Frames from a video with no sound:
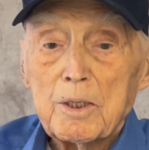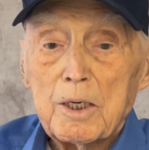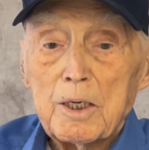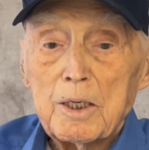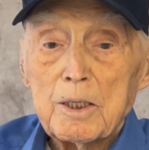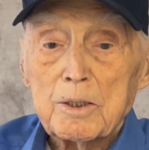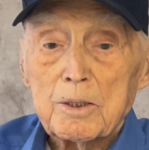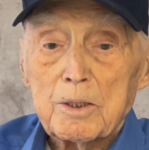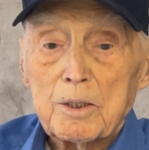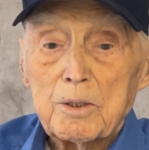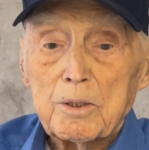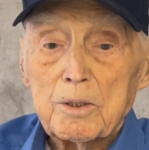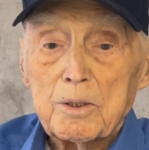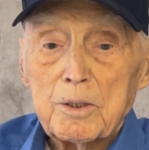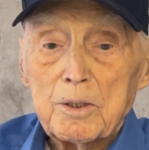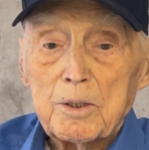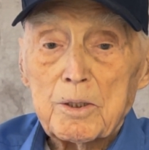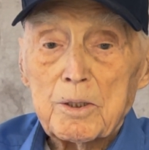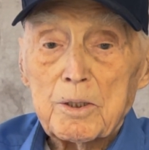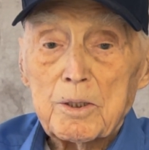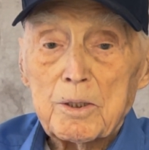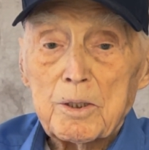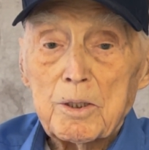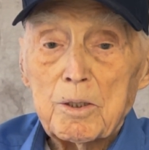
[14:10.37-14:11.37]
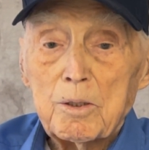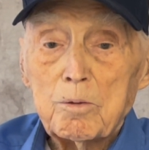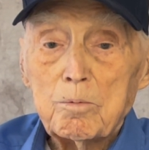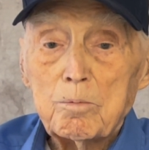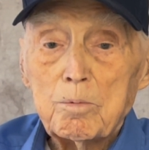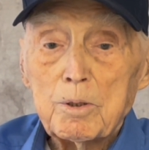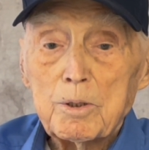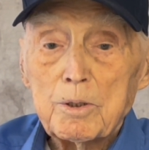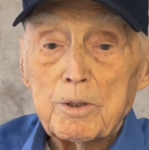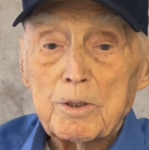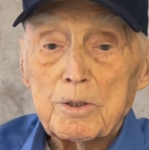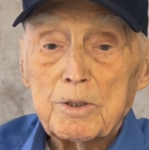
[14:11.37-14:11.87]

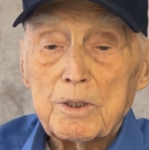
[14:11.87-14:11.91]
October the